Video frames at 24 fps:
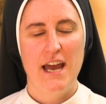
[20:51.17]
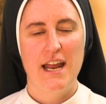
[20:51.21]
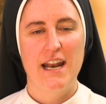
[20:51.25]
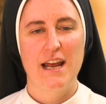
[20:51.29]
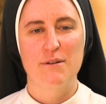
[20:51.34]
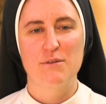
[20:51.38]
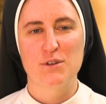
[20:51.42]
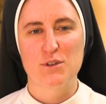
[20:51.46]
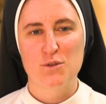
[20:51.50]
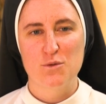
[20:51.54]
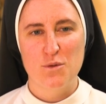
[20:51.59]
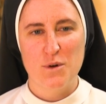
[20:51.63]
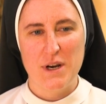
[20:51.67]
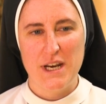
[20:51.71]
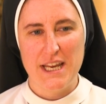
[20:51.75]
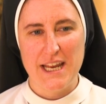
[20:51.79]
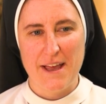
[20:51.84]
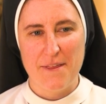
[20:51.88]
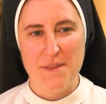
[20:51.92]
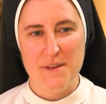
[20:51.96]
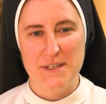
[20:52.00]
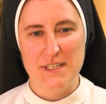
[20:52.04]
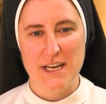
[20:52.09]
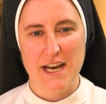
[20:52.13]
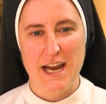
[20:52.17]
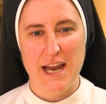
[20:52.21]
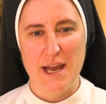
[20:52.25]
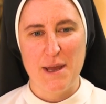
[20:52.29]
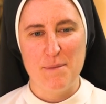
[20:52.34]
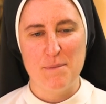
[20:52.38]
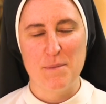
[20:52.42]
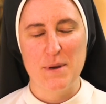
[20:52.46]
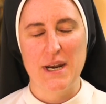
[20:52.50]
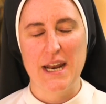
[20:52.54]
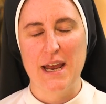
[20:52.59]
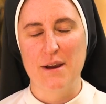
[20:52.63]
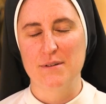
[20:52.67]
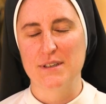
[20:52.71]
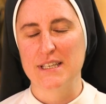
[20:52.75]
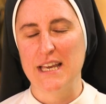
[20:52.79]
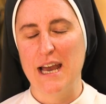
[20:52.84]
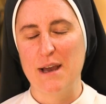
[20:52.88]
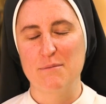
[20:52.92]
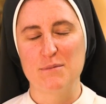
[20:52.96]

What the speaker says: and I was 20 at the time, and I was